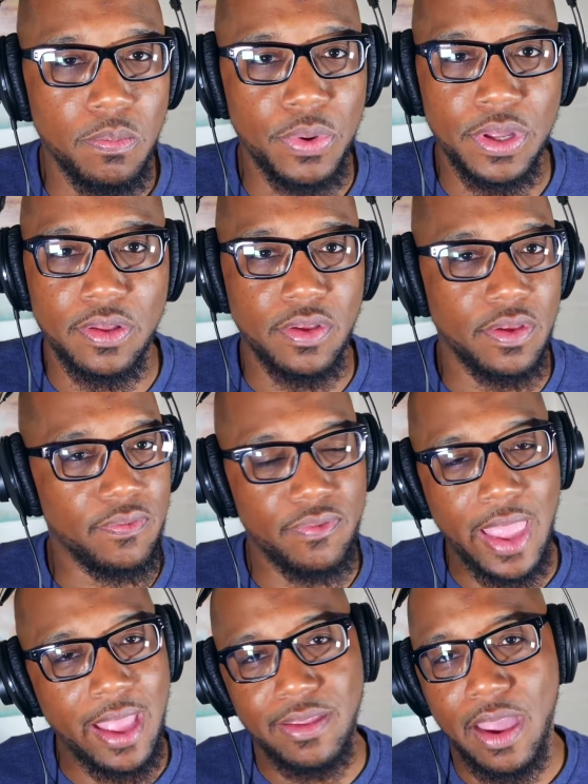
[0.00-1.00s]
But
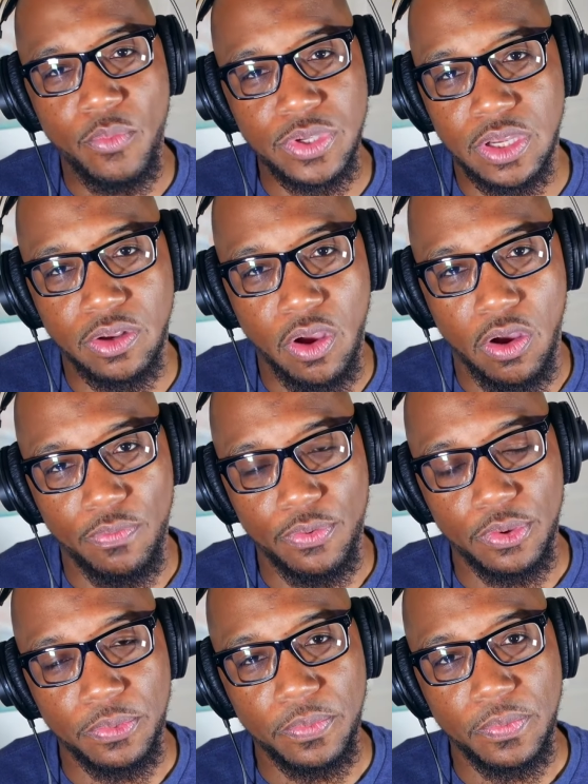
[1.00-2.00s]
that that was uncalled
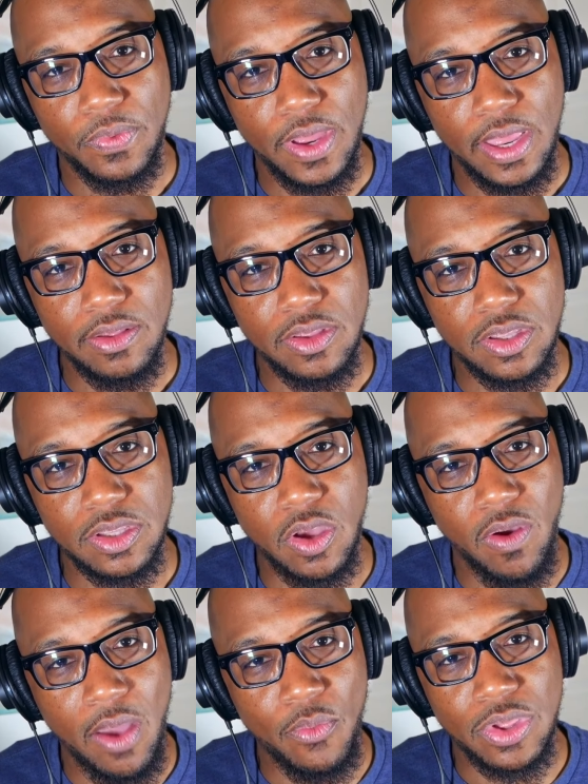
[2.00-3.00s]
for.
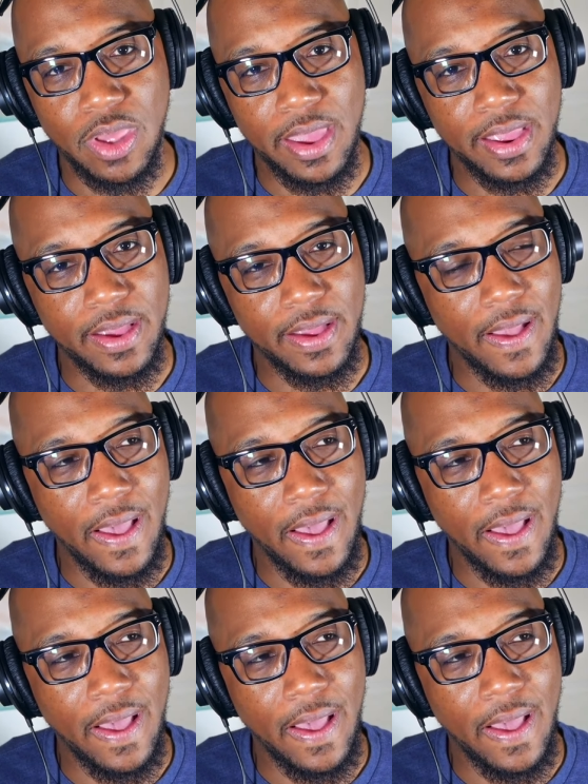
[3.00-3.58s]
So I was like,